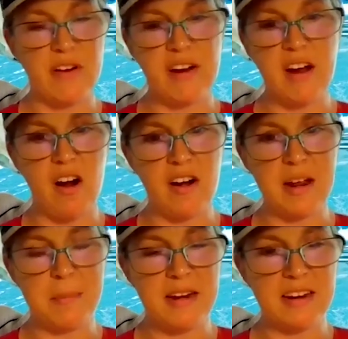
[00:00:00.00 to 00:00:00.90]
very
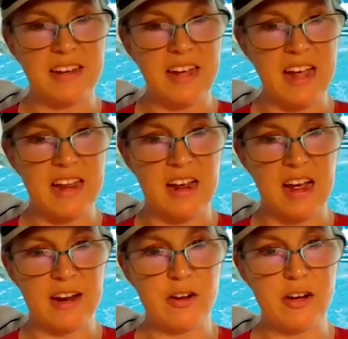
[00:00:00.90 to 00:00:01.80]
hard. I mean, again,
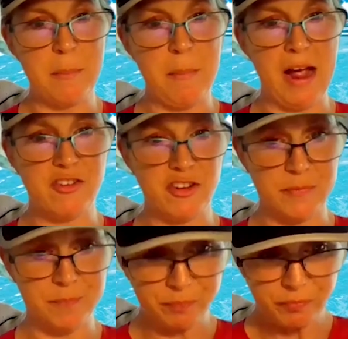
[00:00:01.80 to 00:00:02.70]
I couldn't
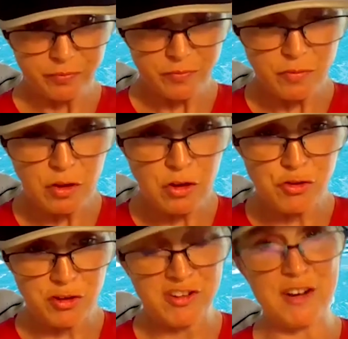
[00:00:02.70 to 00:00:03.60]
imagine
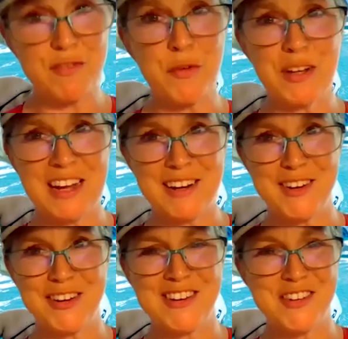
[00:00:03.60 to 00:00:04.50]
trusting a four-legged
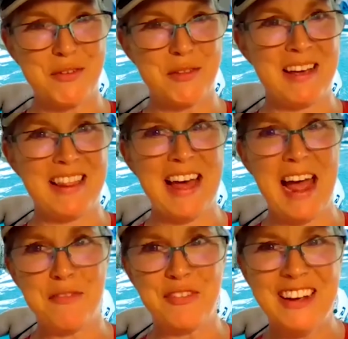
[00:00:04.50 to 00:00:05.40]
creature with my
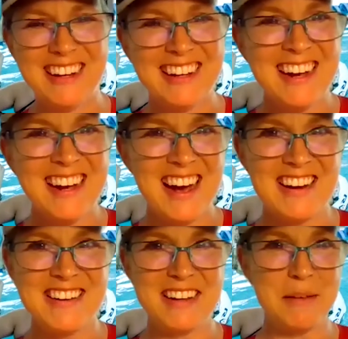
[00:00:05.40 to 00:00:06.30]
life on
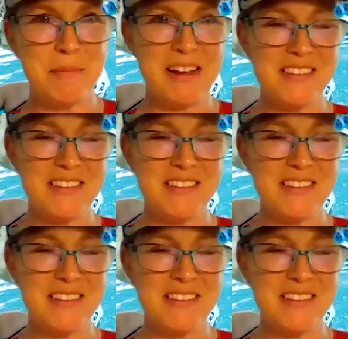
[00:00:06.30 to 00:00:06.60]
a daily,